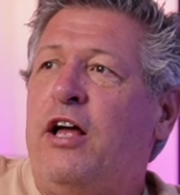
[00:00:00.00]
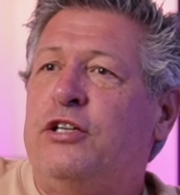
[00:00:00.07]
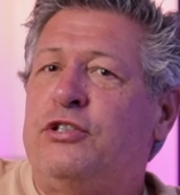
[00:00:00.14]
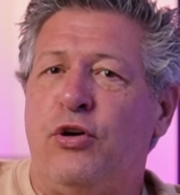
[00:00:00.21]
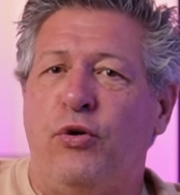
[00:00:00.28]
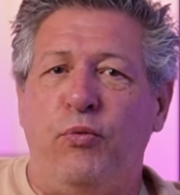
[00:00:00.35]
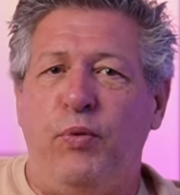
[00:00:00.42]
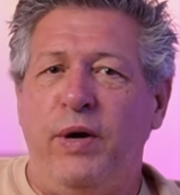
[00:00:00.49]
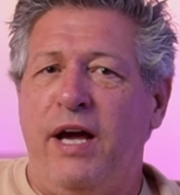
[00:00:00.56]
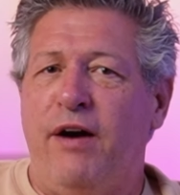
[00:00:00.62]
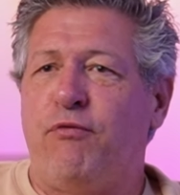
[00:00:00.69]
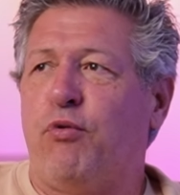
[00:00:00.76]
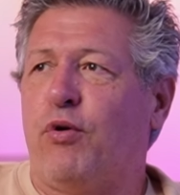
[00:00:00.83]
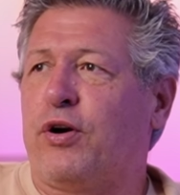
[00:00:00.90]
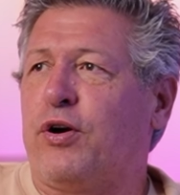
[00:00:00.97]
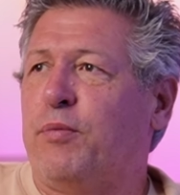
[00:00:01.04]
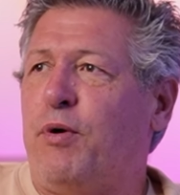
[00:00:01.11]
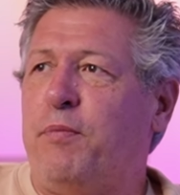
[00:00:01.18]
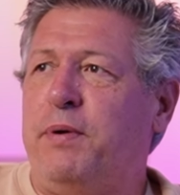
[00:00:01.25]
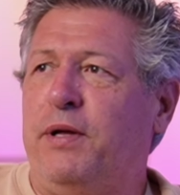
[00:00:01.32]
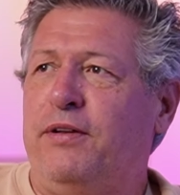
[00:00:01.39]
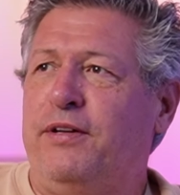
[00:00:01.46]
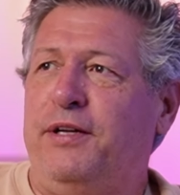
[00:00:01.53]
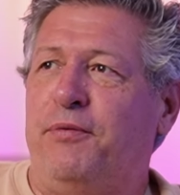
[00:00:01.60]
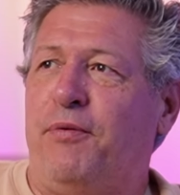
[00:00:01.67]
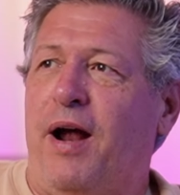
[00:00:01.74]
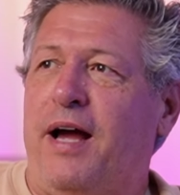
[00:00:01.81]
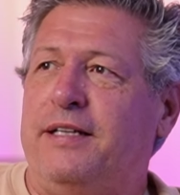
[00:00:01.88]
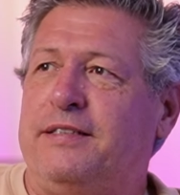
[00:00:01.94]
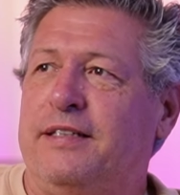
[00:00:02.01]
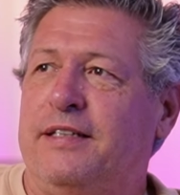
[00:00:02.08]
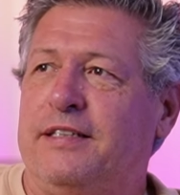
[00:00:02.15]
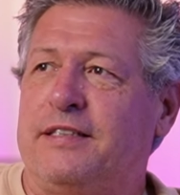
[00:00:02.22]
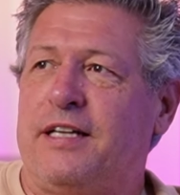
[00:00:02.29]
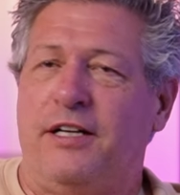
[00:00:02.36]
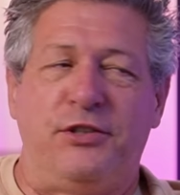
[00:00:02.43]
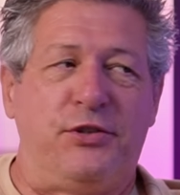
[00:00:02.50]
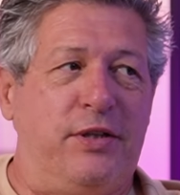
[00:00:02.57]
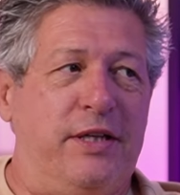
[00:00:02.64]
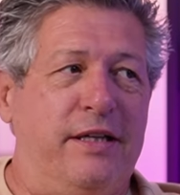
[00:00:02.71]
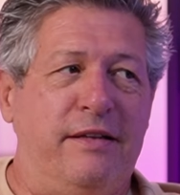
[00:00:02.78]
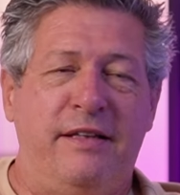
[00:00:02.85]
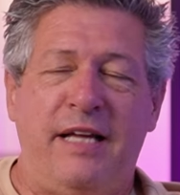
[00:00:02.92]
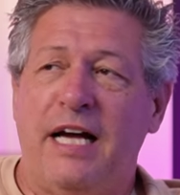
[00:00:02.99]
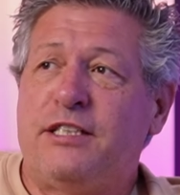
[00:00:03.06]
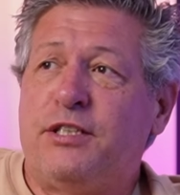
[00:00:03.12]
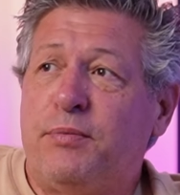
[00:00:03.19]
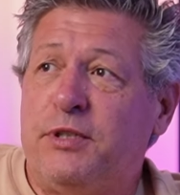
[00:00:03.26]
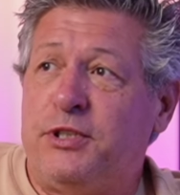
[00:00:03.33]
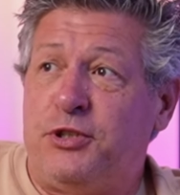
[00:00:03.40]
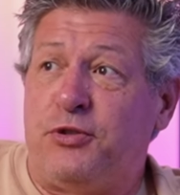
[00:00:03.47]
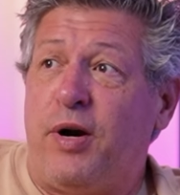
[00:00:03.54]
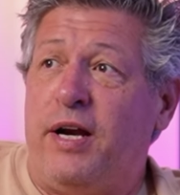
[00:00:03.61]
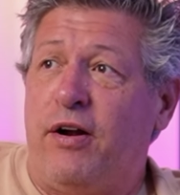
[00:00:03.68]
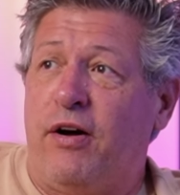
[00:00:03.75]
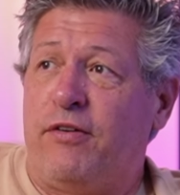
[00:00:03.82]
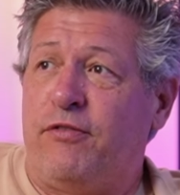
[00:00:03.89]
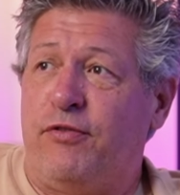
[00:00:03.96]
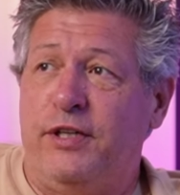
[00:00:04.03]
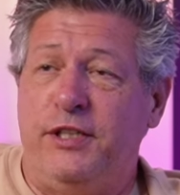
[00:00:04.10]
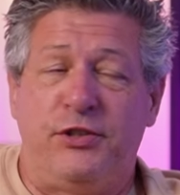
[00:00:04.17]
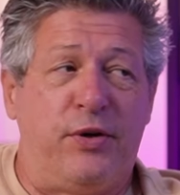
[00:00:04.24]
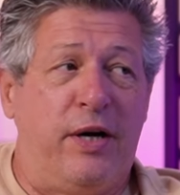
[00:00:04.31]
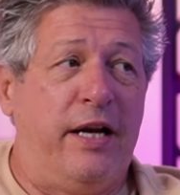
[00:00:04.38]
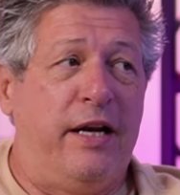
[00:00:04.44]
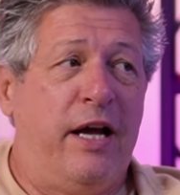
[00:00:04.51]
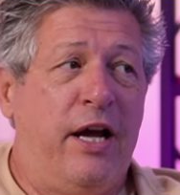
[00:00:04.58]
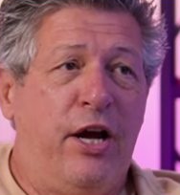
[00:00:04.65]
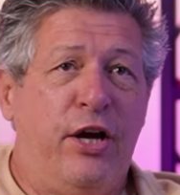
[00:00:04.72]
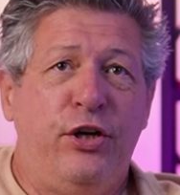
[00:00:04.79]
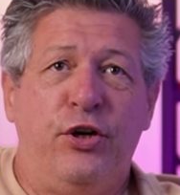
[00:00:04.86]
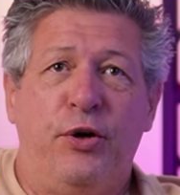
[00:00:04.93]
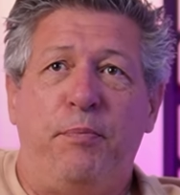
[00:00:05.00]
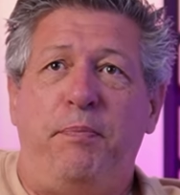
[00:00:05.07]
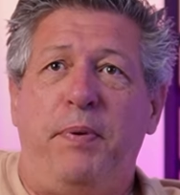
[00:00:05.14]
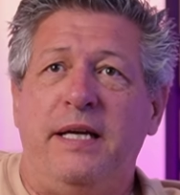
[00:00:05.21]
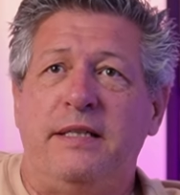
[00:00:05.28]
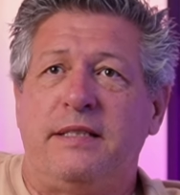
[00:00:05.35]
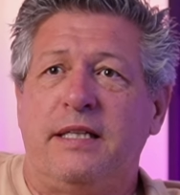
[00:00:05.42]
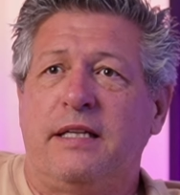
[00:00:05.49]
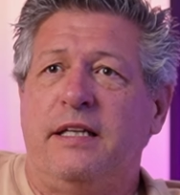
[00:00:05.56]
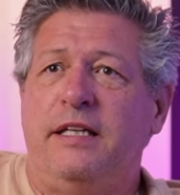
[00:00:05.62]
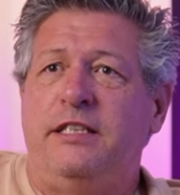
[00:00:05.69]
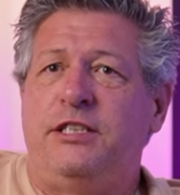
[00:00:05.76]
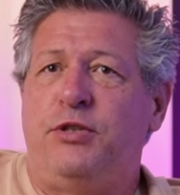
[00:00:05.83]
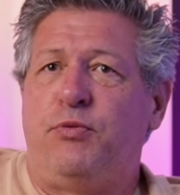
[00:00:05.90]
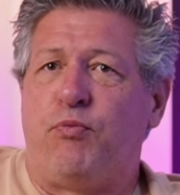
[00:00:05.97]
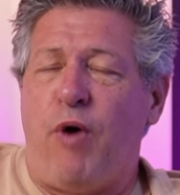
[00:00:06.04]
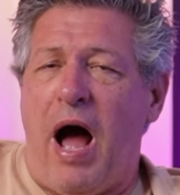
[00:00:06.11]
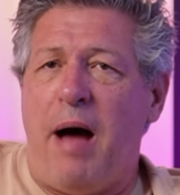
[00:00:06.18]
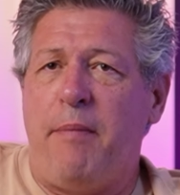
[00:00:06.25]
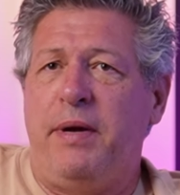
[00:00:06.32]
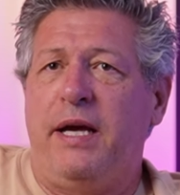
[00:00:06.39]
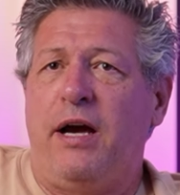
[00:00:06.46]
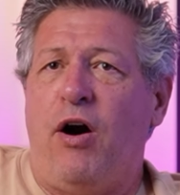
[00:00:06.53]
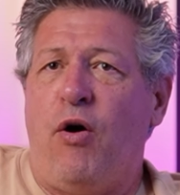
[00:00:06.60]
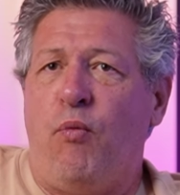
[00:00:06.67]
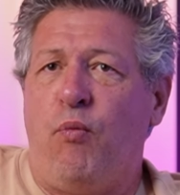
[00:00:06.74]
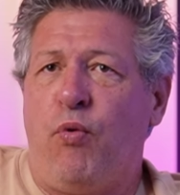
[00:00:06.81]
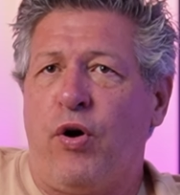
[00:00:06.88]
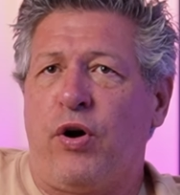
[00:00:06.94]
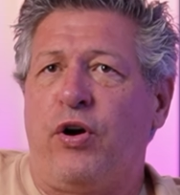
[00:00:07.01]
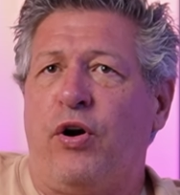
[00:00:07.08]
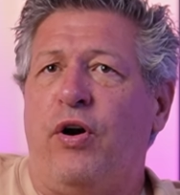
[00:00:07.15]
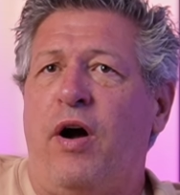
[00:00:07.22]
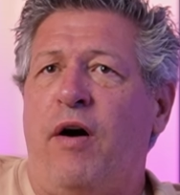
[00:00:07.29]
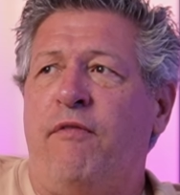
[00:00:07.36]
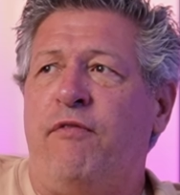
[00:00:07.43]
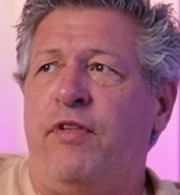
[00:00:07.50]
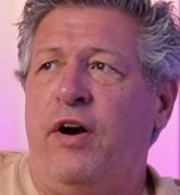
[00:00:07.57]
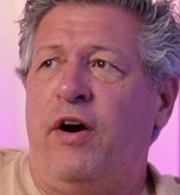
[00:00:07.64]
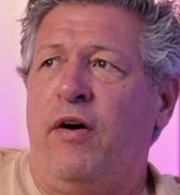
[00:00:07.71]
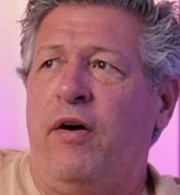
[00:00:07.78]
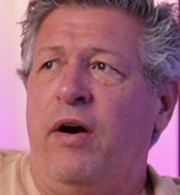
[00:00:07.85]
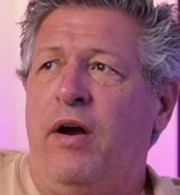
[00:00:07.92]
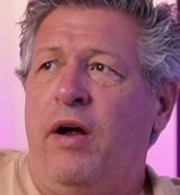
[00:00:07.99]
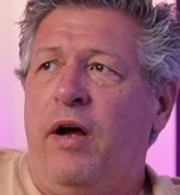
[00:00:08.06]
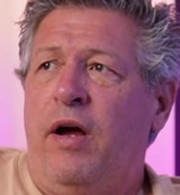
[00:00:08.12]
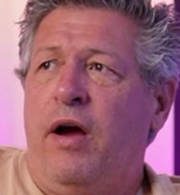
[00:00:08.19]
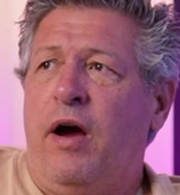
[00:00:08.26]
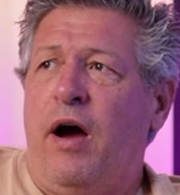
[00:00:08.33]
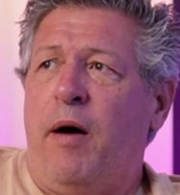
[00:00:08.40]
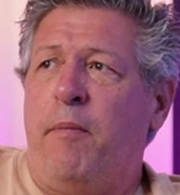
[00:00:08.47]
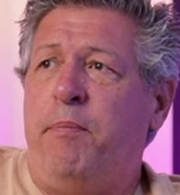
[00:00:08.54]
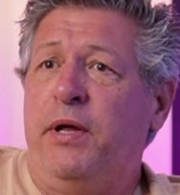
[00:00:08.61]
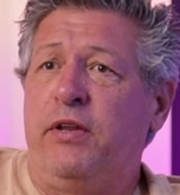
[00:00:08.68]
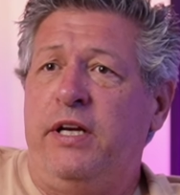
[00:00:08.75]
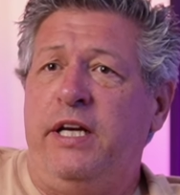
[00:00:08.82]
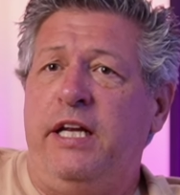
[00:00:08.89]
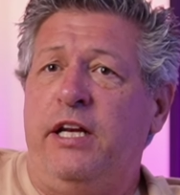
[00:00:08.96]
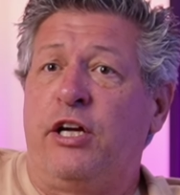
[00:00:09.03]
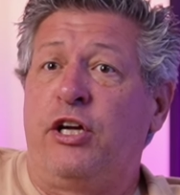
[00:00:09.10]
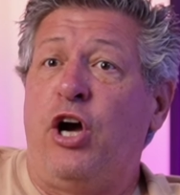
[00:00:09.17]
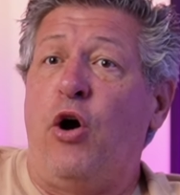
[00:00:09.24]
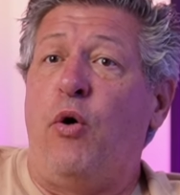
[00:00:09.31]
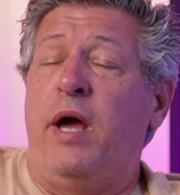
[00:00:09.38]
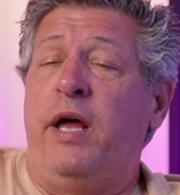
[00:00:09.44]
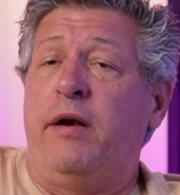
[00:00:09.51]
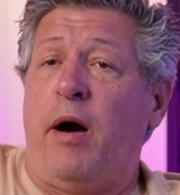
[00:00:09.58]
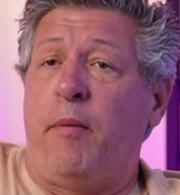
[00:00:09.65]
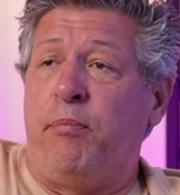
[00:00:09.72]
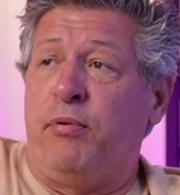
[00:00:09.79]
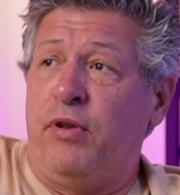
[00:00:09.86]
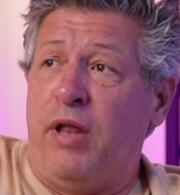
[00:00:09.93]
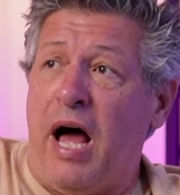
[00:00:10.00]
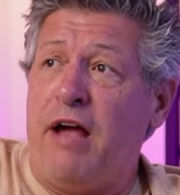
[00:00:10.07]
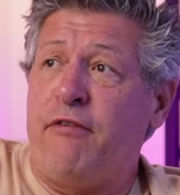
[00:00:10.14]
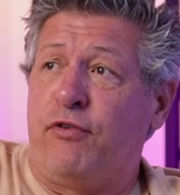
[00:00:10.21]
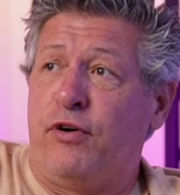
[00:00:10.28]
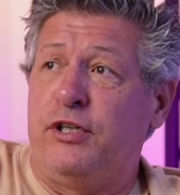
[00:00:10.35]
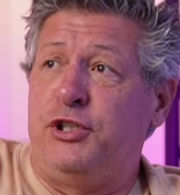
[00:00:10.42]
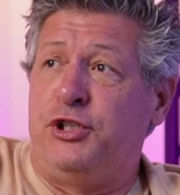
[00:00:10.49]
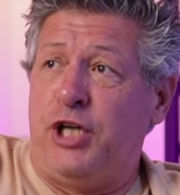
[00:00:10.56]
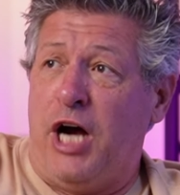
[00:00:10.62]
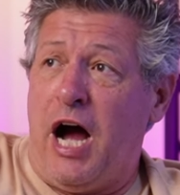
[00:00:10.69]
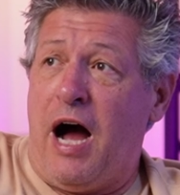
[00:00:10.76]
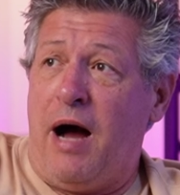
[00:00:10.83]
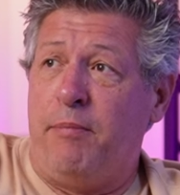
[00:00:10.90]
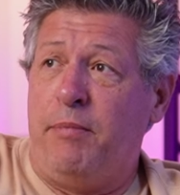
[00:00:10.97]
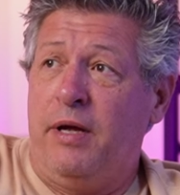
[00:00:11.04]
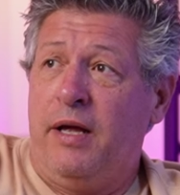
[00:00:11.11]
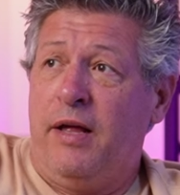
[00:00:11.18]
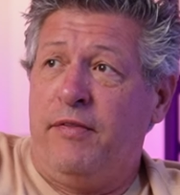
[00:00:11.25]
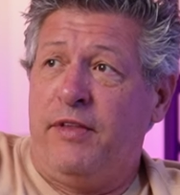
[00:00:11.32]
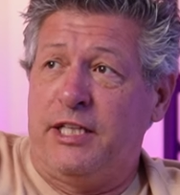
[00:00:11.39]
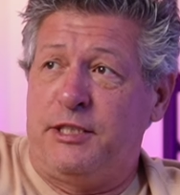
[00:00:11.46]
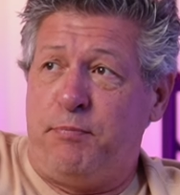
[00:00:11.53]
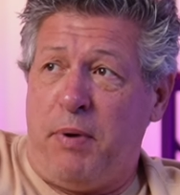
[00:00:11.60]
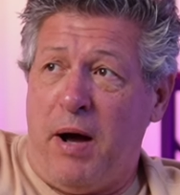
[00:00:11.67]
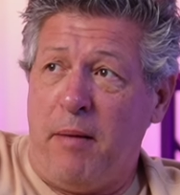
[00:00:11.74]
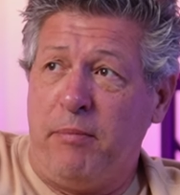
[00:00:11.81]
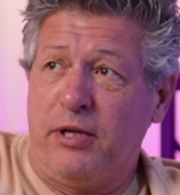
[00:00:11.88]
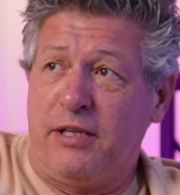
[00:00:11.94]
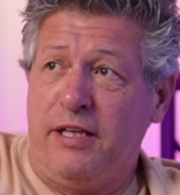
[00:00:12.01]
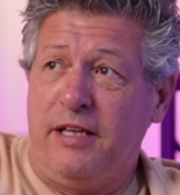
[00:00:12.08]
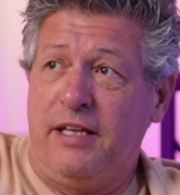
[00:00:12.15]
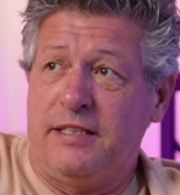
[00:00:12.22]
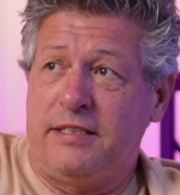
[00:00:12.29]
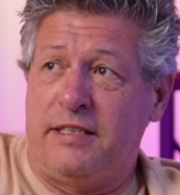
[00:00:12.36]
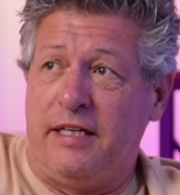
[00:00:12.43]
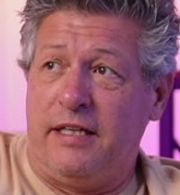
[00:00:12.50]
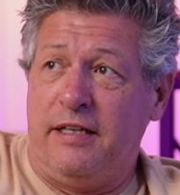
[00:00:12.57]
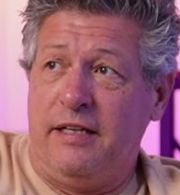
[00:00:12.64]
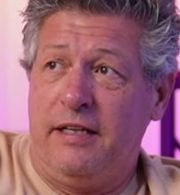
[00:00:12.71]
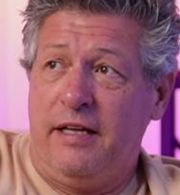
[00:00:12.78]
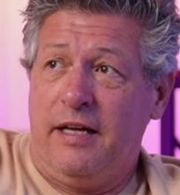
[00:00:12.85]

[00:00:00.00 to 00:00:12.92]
So we have worker mobility rights in this country. That's a restraint on free trade. You're basically robbing a worker of their ability to go and apply for a job that's publicly listed.